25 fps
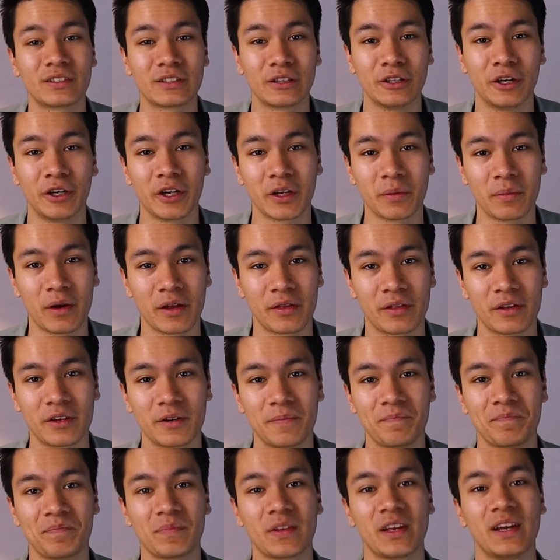this learning
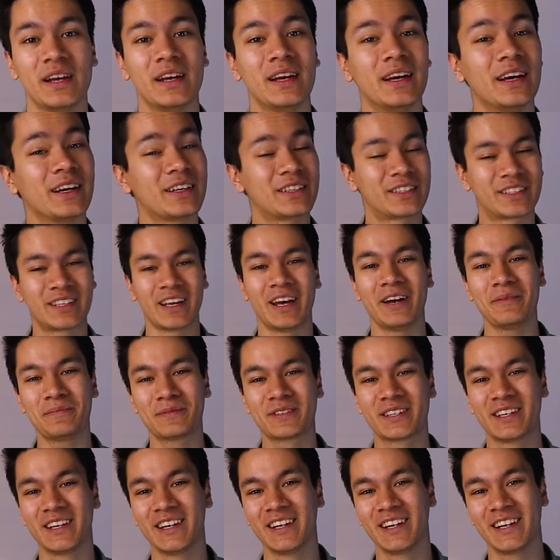method.
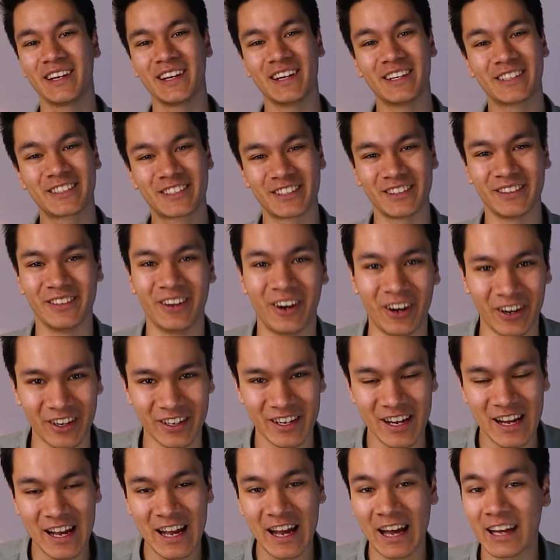Except it's
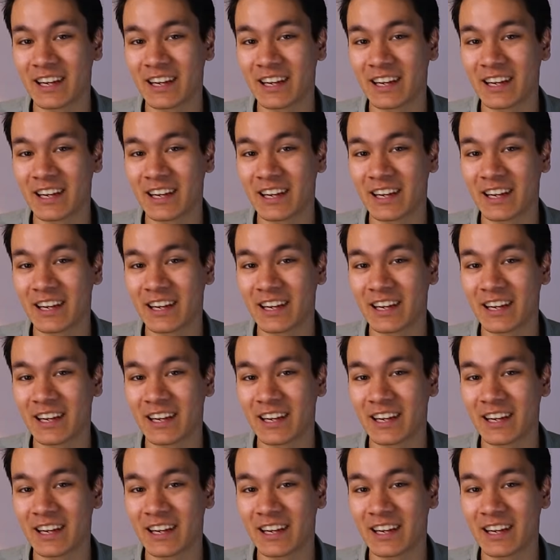not.